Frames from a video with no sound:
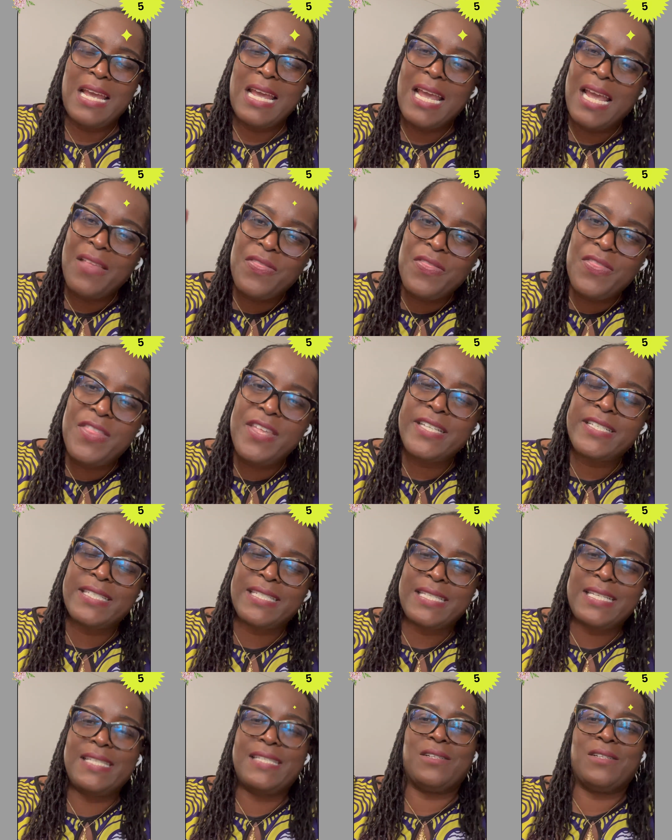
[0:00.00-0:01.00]
In this
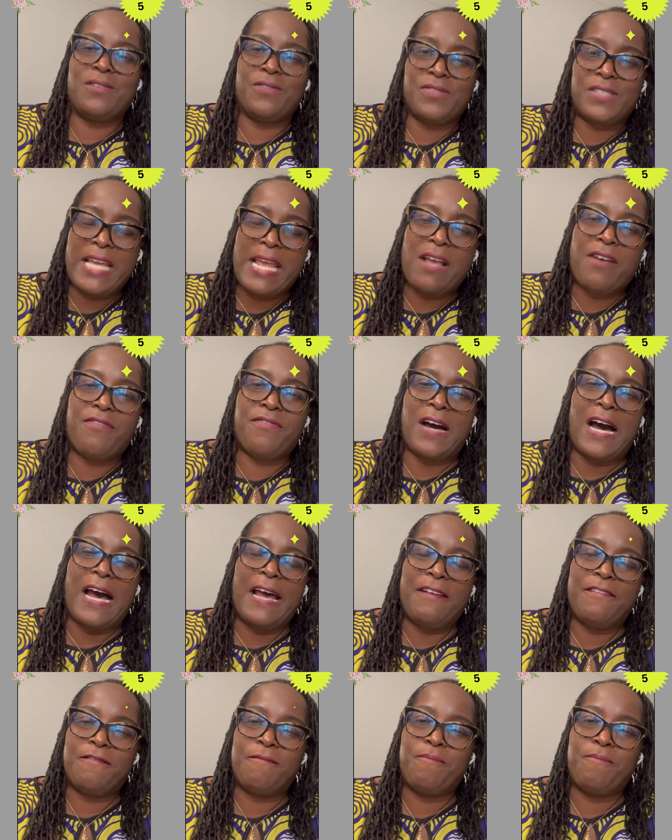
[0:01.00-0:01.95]
season of Take a 5,